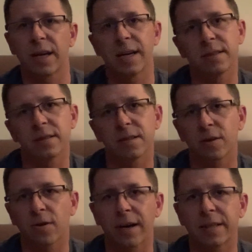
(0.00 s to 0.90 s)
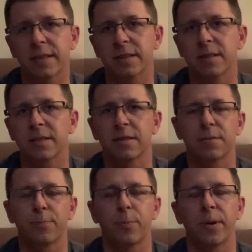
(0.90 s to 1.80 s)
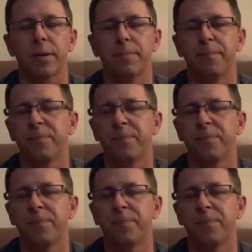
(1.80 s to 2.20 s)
has the correct distance. But